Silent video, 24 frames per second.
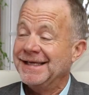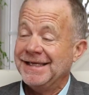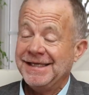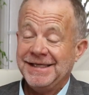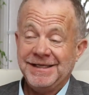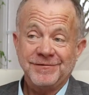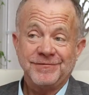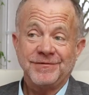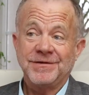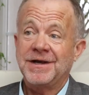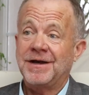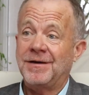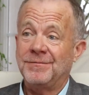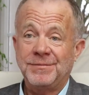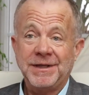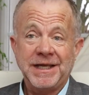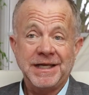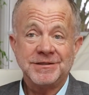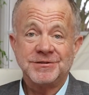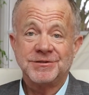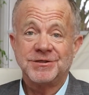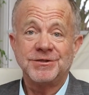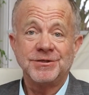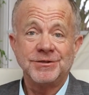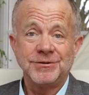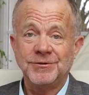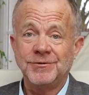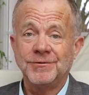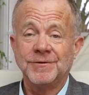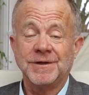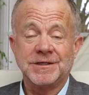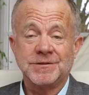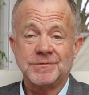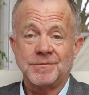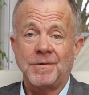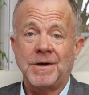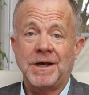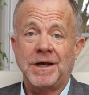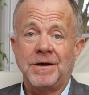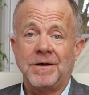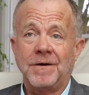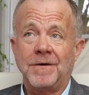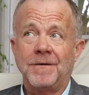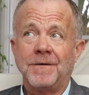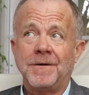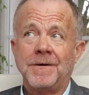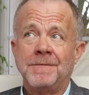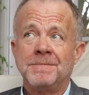if not page 2 as
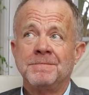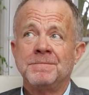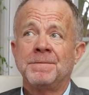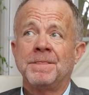well.